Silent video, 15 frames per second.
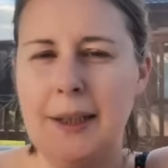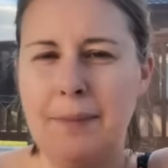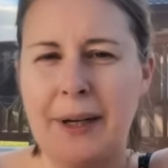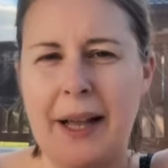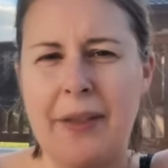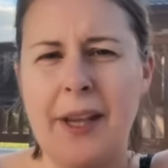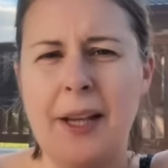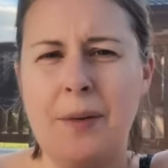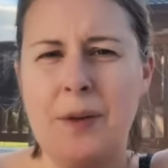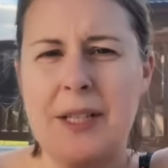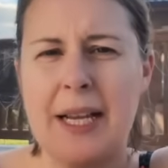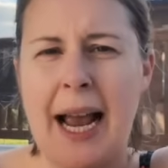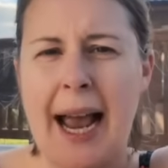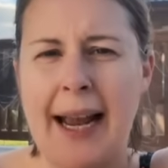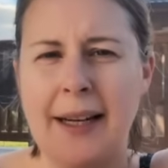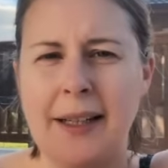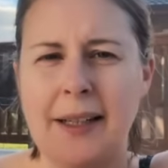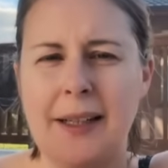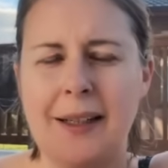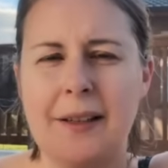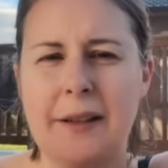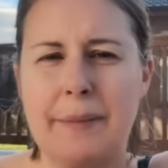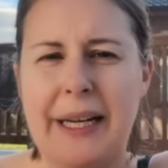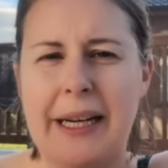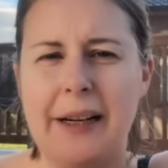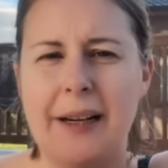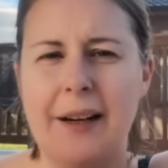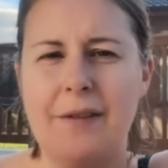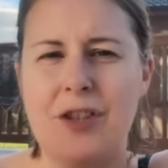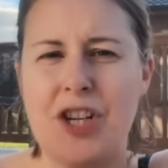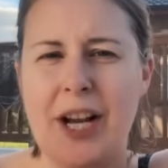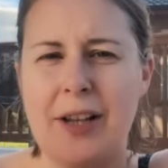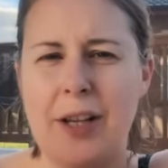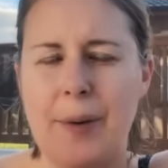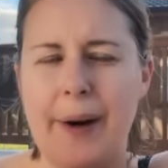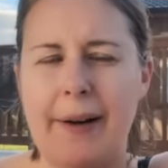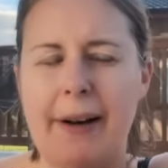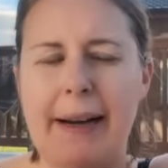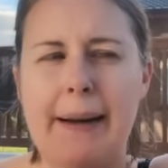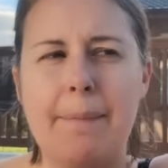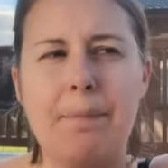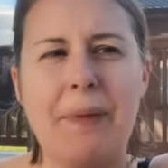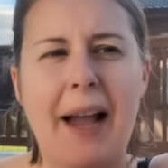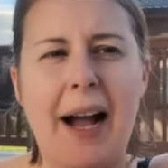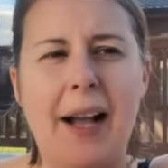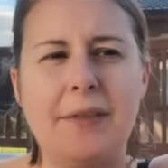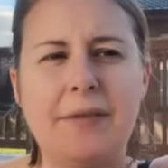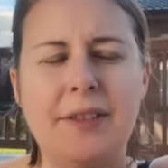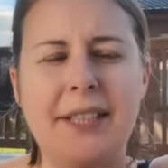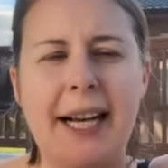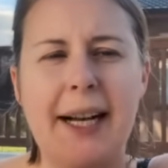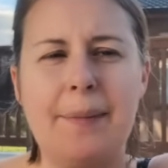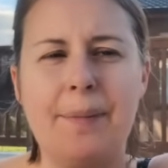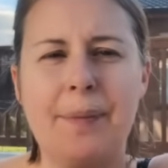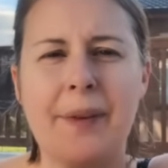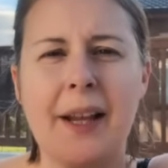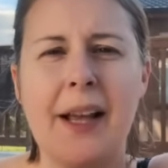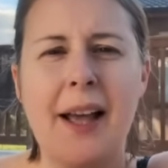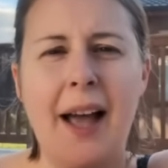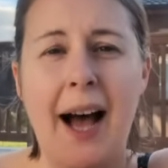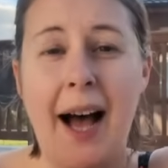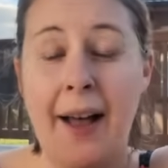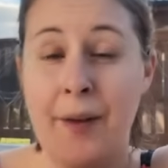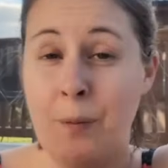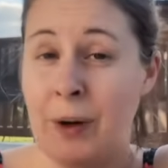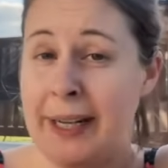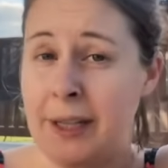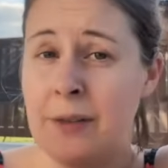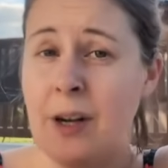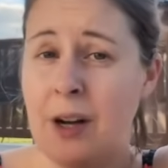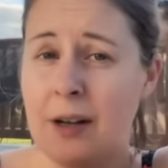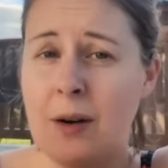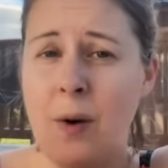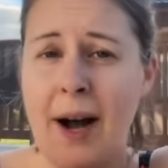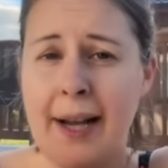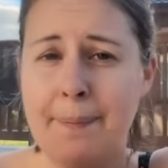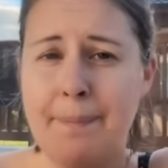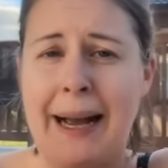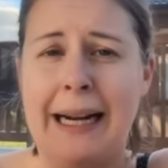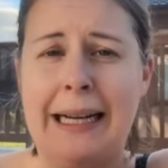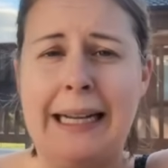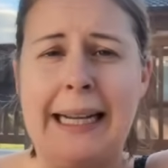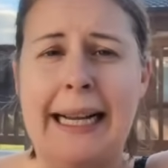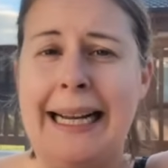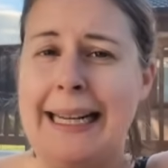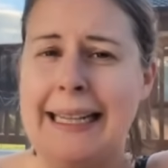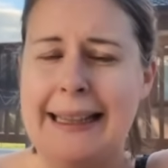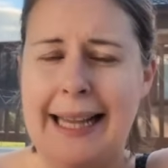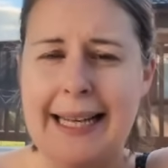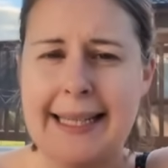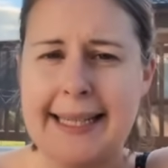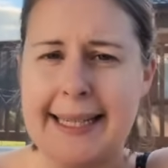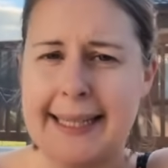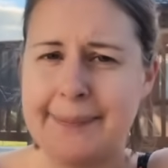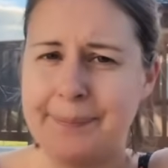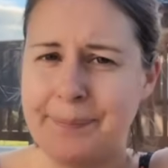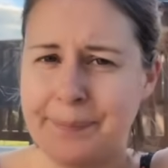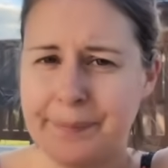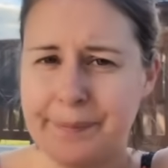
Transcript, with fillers: But I think it was Henk at the beginning of January. And, um, and we got quite badly hit in Leicester.